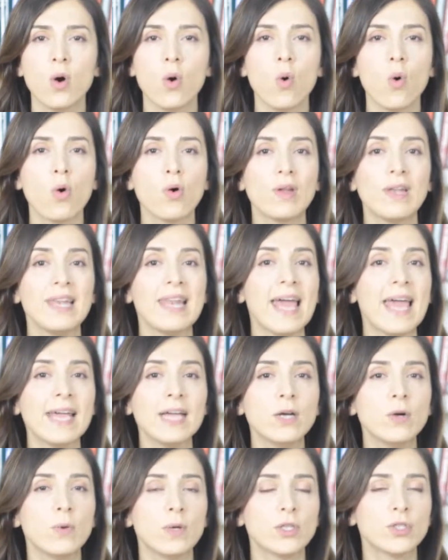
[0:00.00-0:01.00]
or
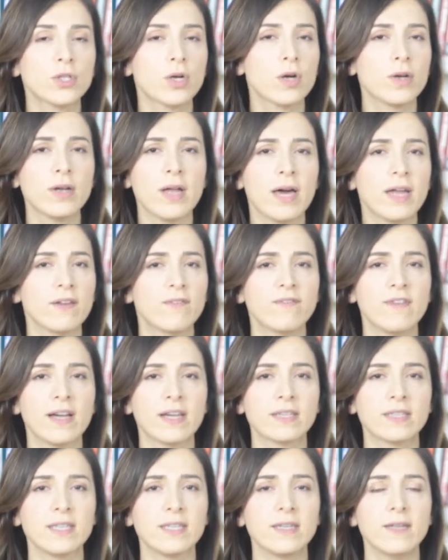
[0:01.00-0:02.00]
language are not
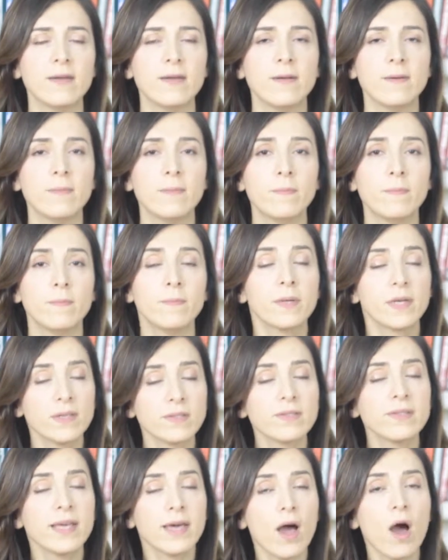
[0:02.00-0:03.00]
affected,
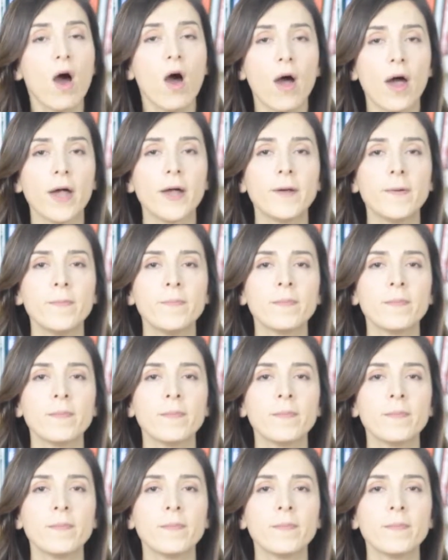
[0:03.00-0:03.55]
because they are.